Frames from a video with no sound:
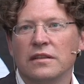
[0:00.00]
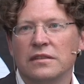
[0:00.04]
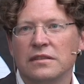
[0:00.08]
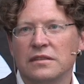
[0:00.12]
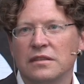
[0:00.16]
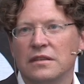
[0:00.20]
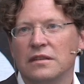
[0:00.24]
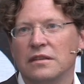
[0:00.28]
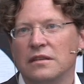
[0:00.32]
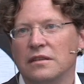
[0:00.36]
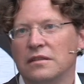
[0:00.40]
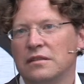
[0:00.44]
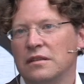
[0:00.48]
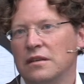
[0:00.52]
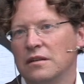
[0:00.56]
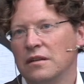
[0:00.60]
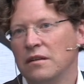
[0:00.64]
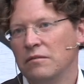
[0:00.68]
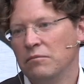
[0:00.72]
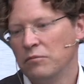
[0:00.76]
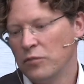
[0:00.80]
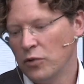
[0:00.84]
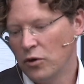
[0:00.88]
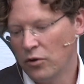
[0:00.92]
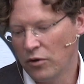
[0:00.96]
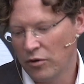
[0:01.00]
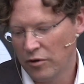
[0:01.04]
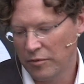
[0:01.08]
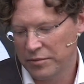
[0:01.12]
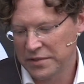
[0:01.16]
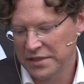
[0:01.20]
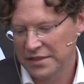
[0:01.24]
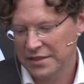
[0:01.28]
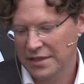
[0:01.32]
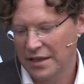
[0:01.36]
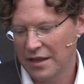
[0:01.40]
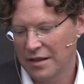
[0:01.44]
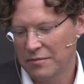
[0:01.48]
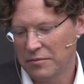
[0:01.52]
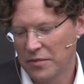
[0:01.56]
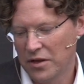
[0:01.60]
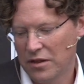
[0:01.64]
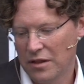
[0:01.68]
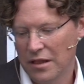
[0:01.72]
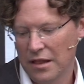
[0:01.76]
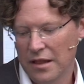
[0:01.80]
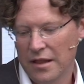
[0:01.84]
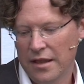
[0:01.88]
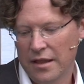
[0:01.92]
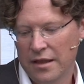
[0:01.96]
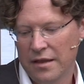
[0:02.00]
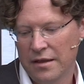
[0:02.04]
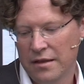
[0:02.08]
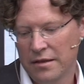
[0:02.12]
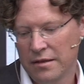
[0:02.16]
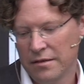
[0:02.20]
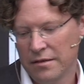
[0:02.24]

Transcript: at cities and, more urban scale modeling.